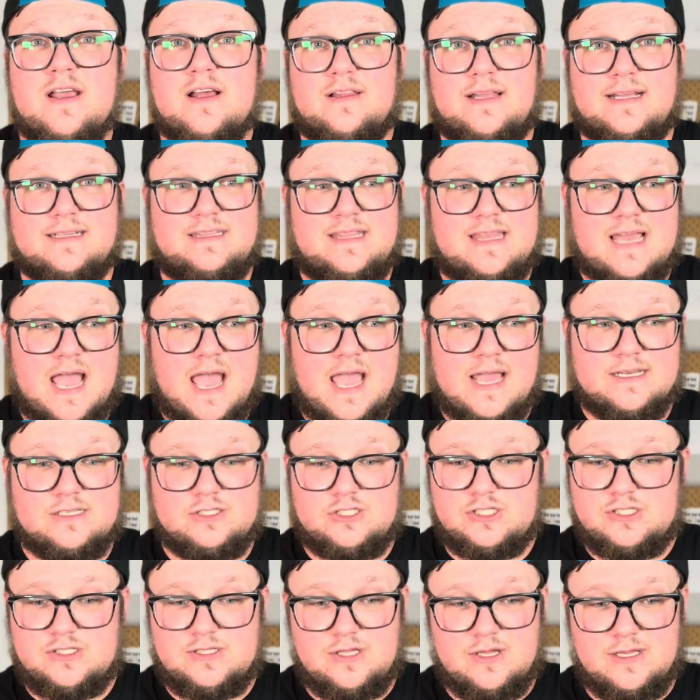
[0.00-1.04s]
Like that,
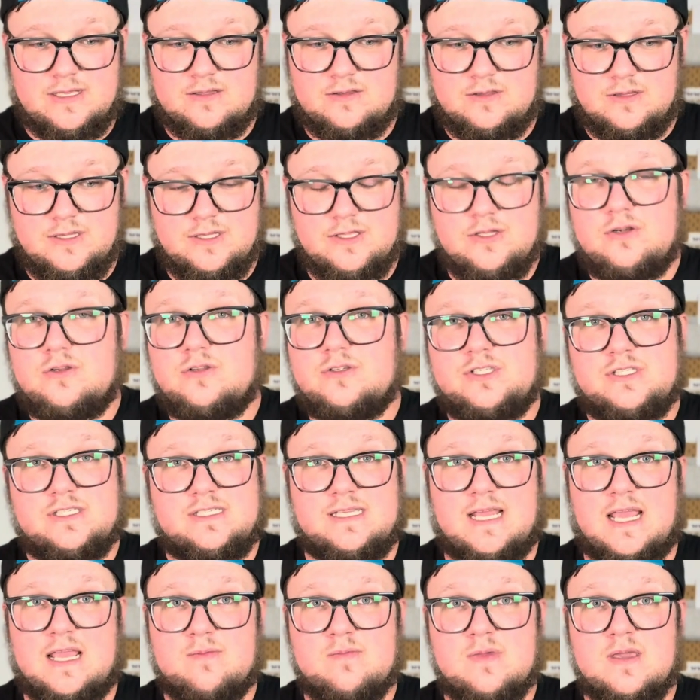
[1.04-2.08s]
just that little
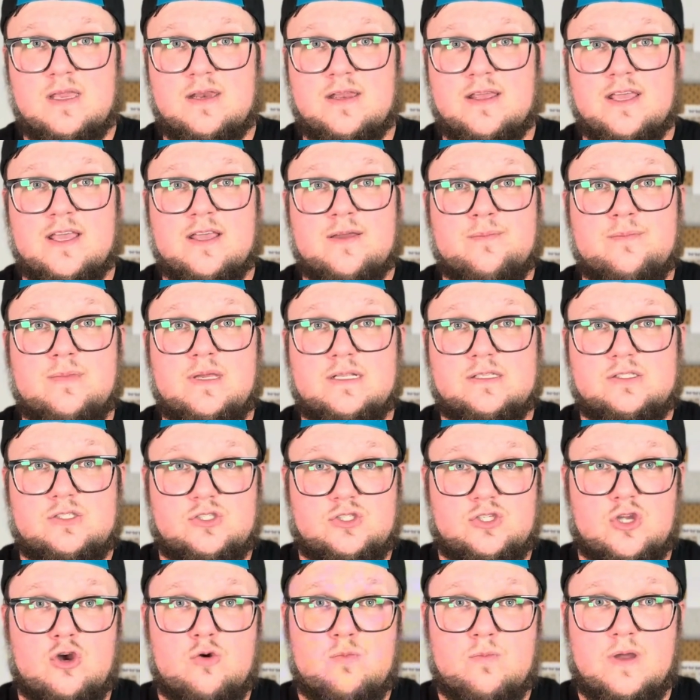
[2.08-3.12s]
statement means
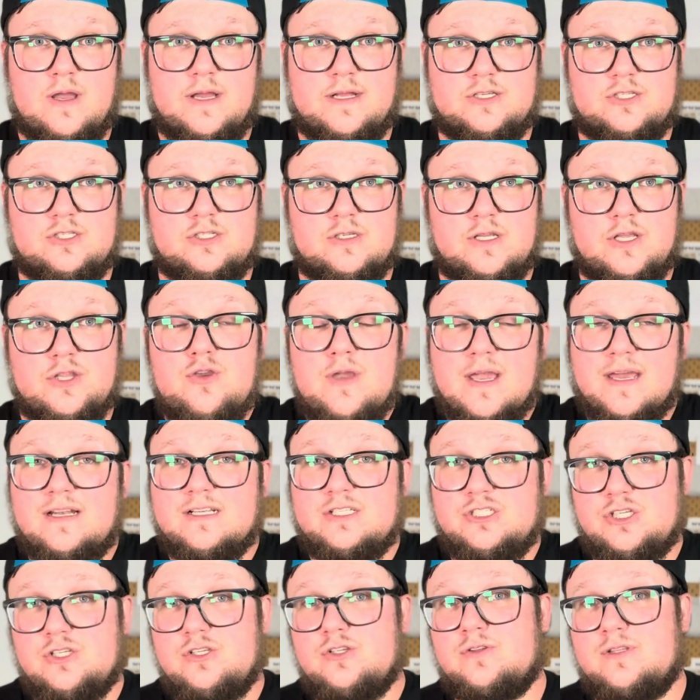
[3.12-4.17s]
so much. And you got
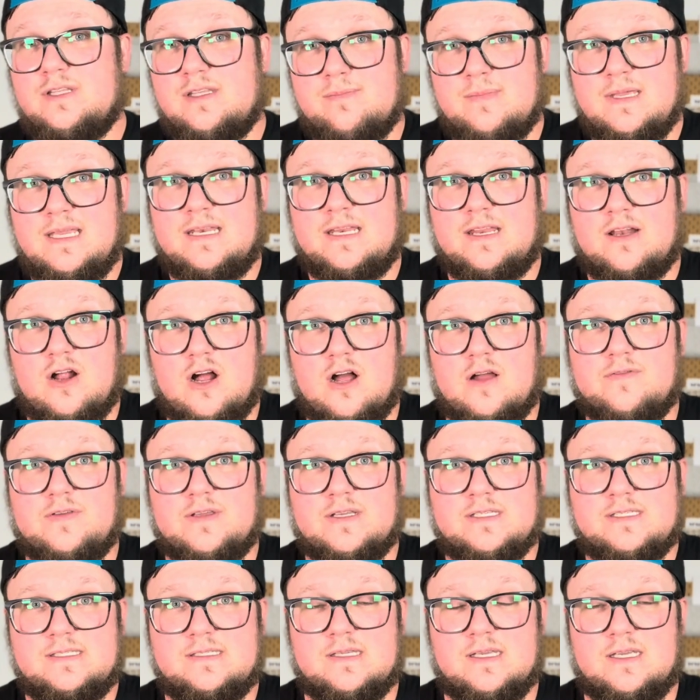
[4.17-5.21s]
to genuinely mean it,
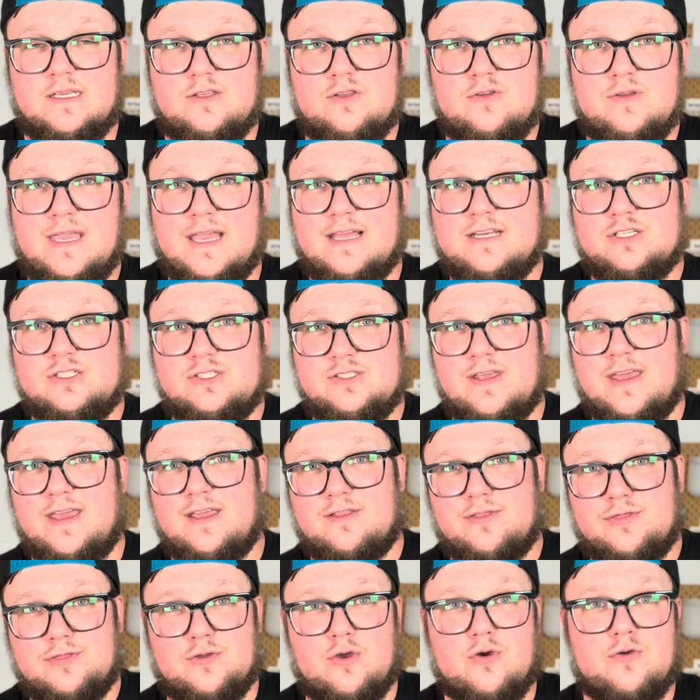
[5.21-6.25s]
obviously. You can't just
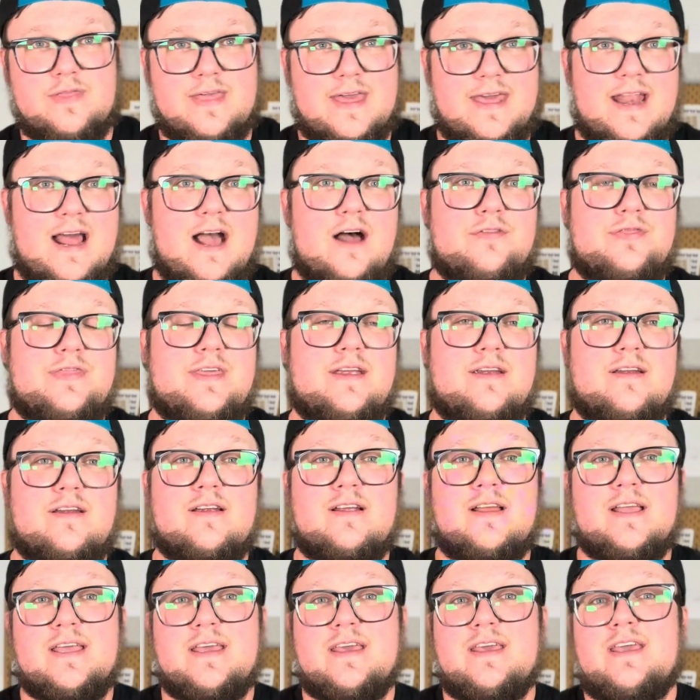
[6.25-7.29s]
like throw that out
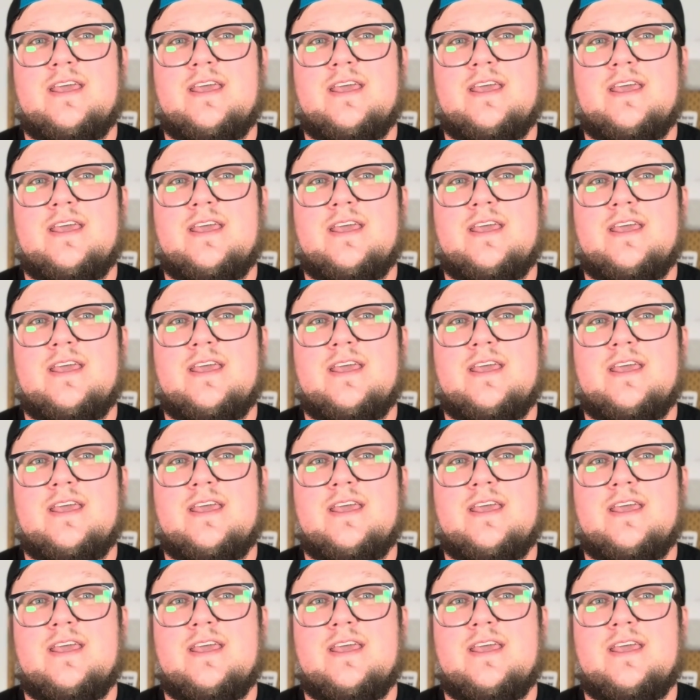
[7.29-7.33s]
there.